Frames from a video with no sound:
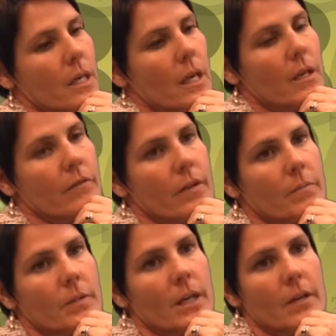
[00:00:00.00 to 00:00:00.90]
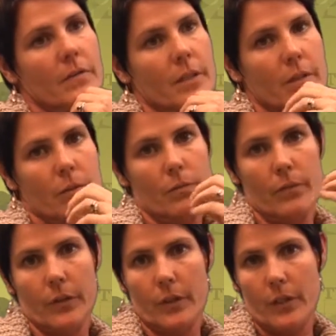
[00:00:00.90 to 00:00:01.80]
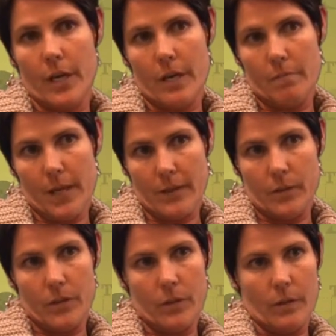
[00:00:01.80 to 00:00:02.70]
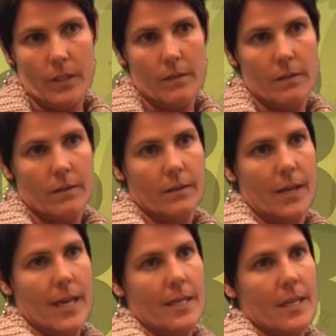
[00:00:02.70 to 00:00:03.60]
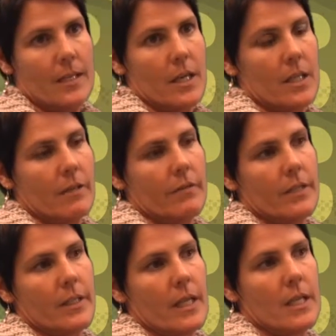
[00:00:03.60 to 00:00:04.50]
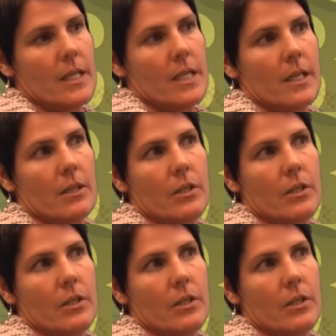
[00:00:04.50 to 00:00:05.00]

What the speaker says: think of themselves as really great math students, and then all of a sudden they're